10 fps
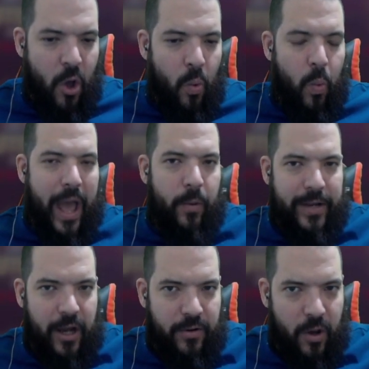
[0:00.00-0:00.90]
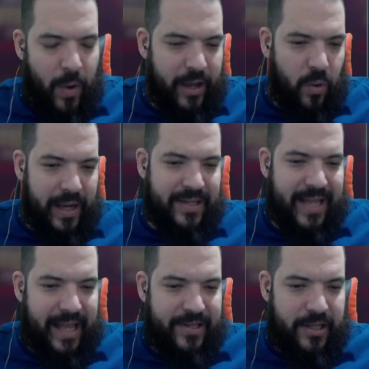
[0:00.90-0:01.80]
Where we don't know where Quake
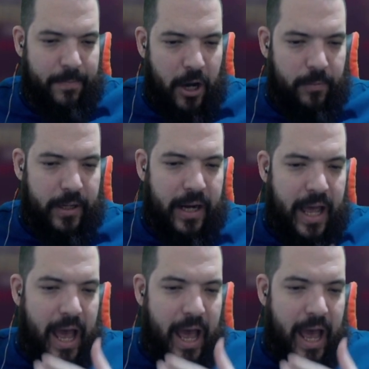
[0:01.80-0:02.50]
stands at the moment.